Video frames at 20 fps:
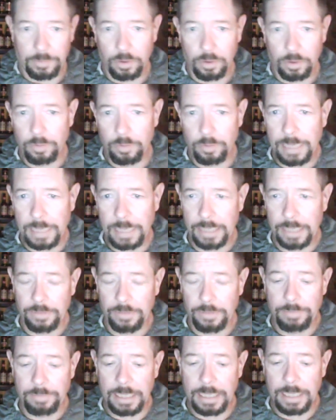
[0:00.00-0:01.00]
go buy
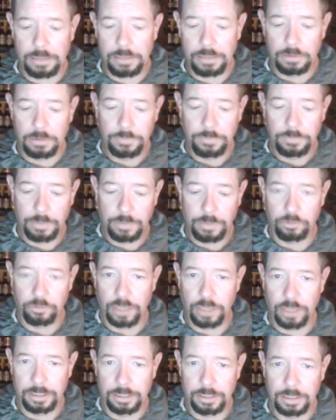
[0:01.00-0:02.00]
another bottle. That was
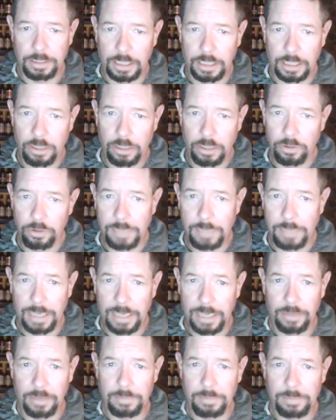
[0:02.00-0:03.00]
Johnny Neely. You ought to go buy
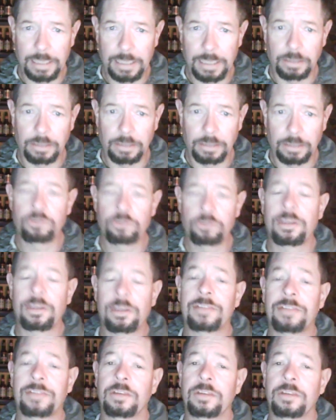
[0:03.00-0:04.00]
another bottle and
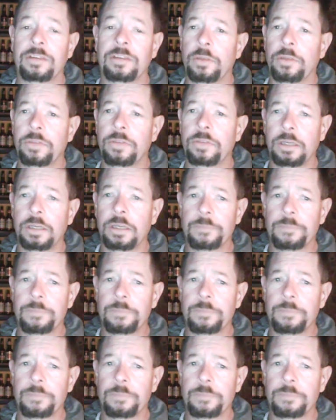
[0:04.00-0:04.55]
test it with the